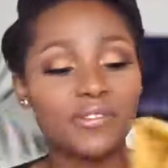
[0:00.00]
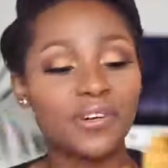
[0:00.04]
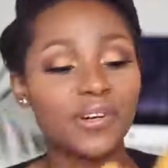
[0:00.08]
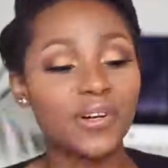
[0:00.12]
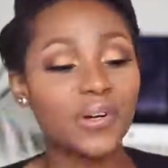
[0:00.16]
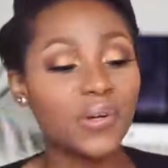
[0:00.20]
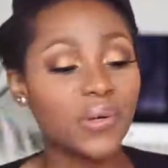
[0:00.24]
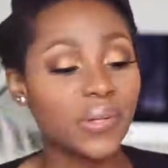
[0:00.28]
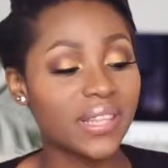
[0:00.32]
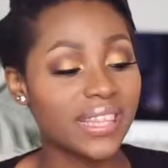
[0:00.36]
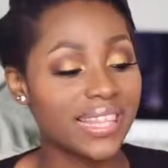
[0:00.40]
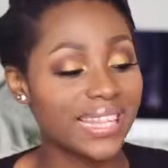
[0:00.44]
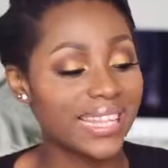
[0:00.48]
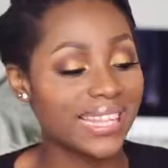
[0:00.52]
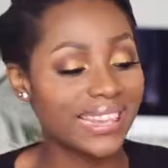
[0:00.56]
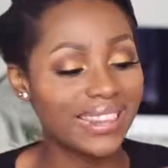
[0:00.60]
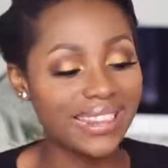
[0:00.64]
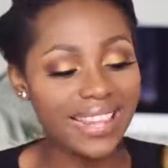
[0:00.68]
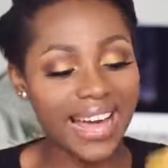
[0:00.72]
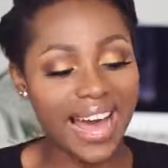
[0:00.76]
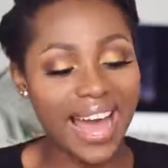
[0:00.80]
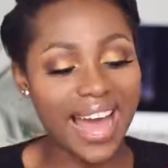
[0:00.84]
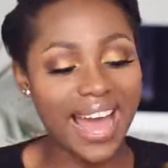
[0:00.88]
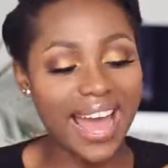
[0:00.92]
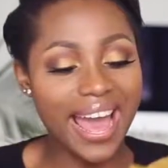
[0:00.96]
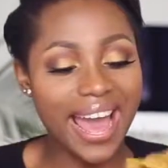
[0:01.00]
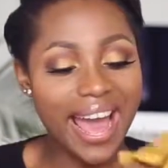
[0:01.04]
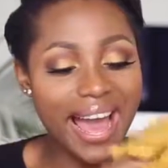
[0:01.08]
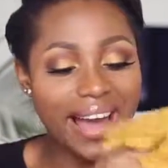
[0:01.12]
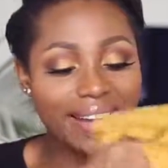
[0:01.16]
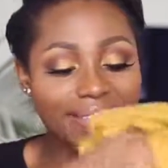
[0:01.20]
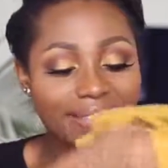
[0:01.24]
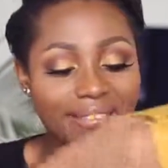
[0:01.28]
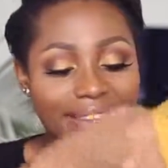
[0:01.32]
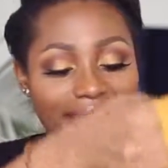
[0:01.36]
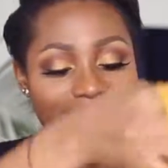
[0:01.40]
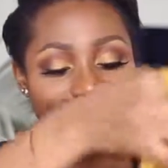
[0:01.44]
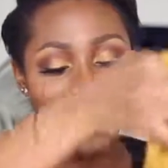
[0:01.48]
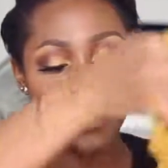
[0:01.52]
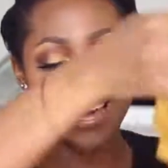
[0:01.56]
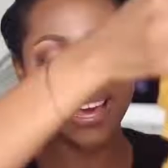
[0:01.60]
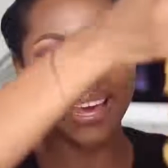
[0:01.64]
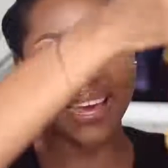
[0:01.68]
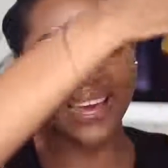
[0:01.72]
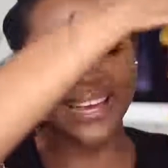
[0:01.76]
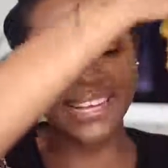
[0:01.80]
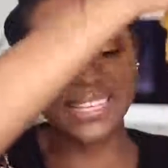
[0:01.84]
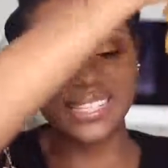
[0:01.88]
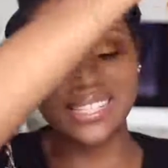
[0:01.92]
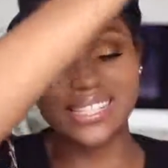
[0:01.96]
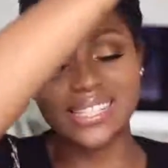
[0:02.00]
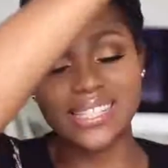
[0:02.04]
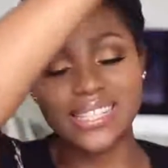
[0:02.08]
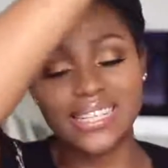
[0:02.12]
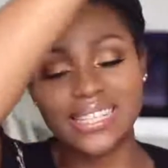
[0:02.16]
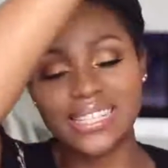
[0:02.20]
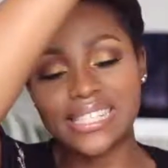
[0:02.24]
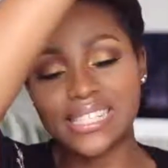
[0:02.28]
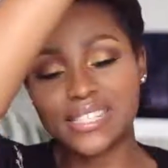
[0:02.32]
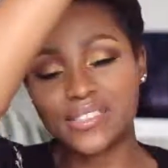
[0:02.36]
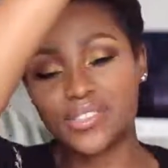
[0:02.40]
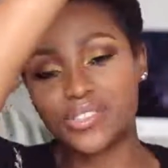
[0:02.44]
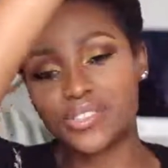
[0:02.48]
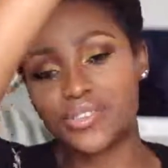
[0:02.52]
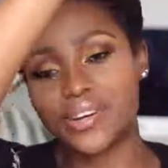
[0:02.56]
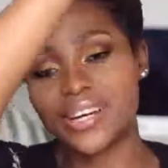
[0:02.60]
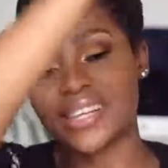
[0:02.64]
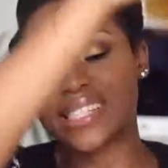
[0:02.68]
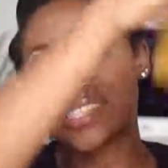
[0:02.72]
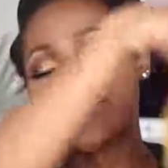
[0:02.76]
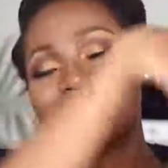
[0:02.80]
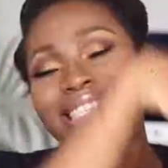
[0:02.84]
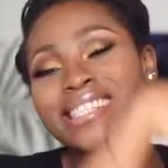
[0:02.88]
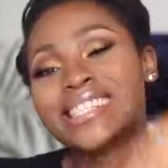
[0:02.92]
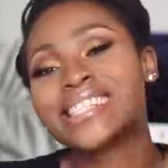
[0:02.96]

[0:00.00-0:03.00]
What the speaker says: of clothing that I have here is this dress.